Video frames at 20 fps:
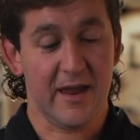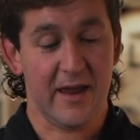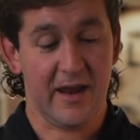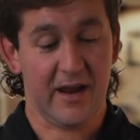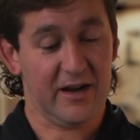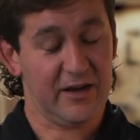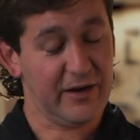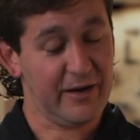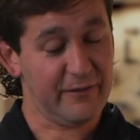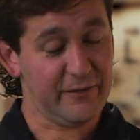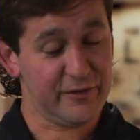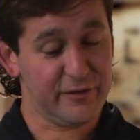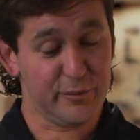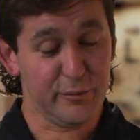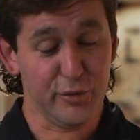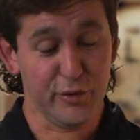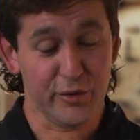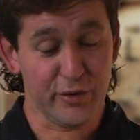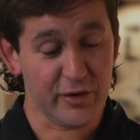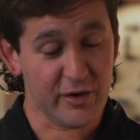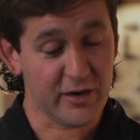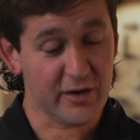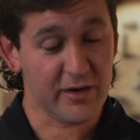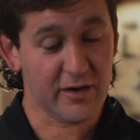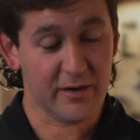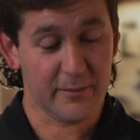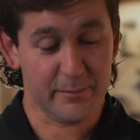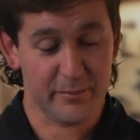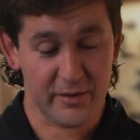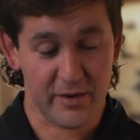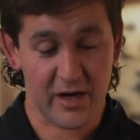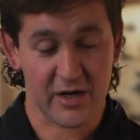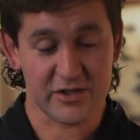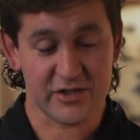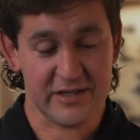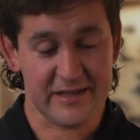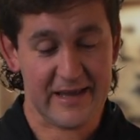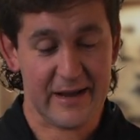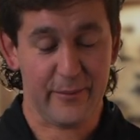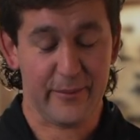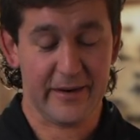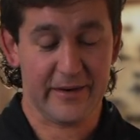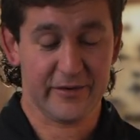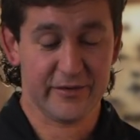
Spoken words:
and you have a smoother production that way.